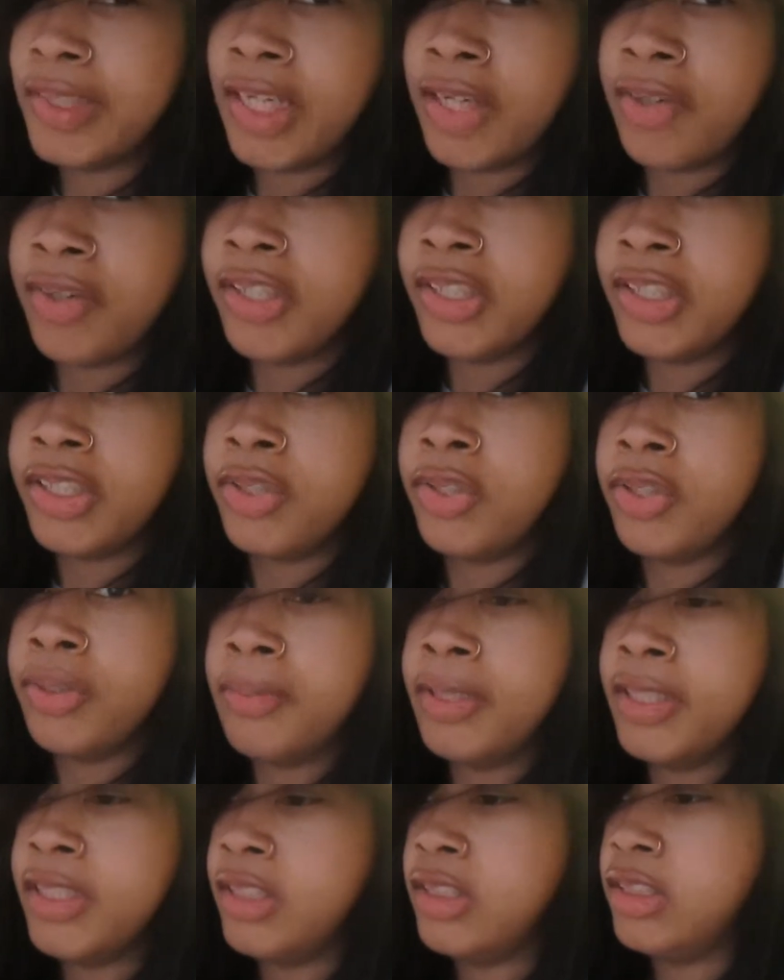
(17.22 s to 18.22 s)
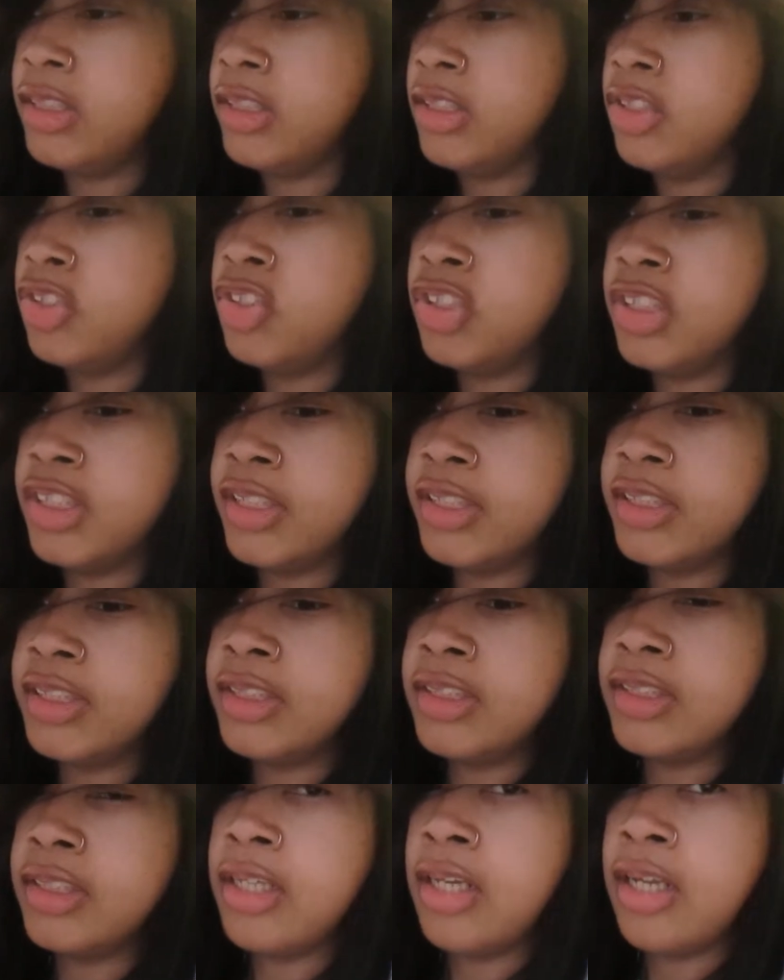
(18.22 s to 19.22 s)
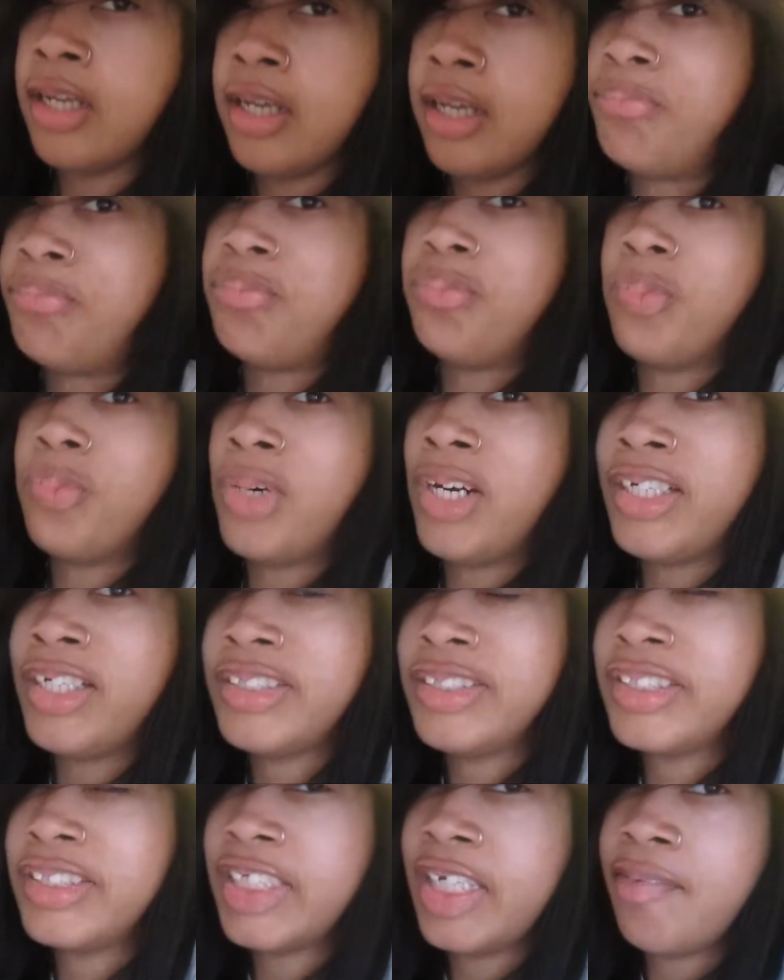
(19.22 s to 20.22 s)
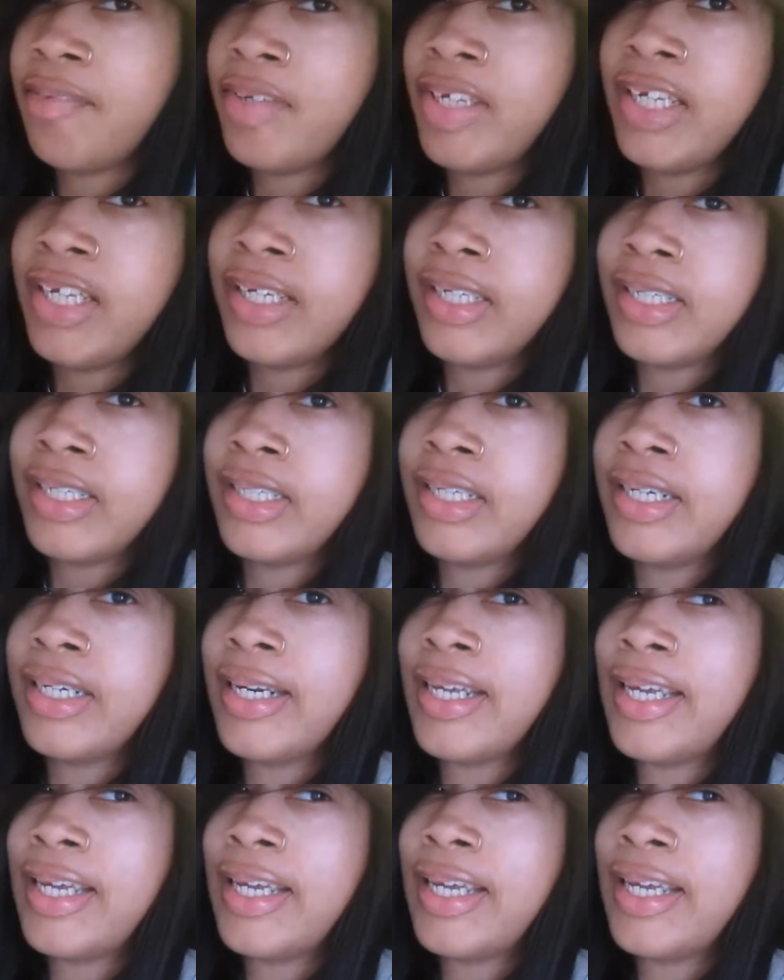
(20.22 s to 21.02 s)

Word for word: Not really doing much, just watching T V and